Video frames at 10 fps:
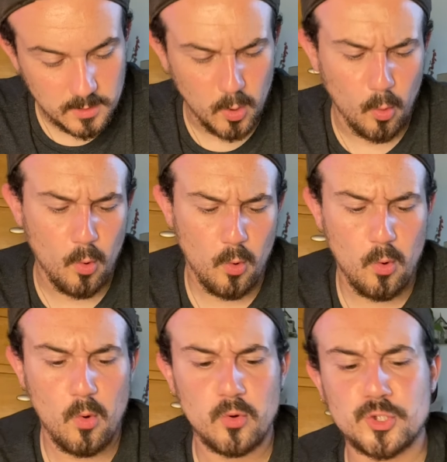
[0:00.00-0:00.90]

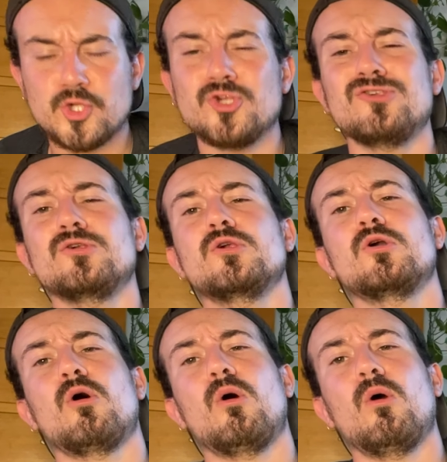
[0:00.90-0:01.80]
Oh,
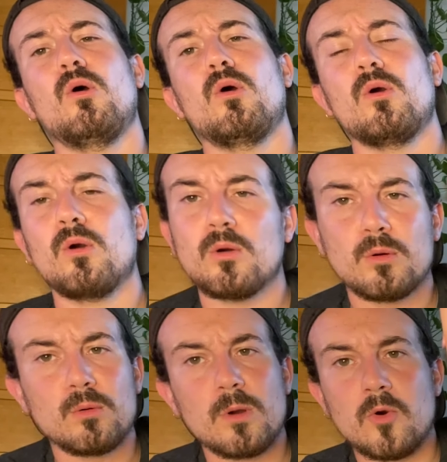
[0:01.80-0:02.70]

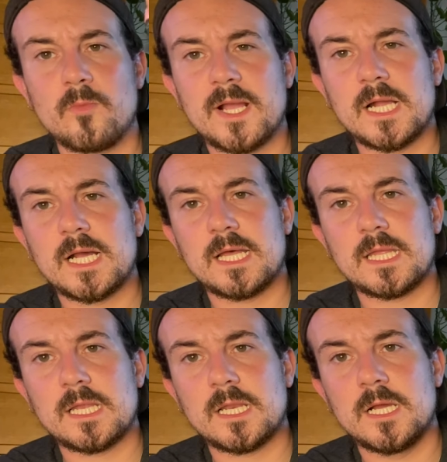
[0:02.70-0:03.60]
yo, oh my God.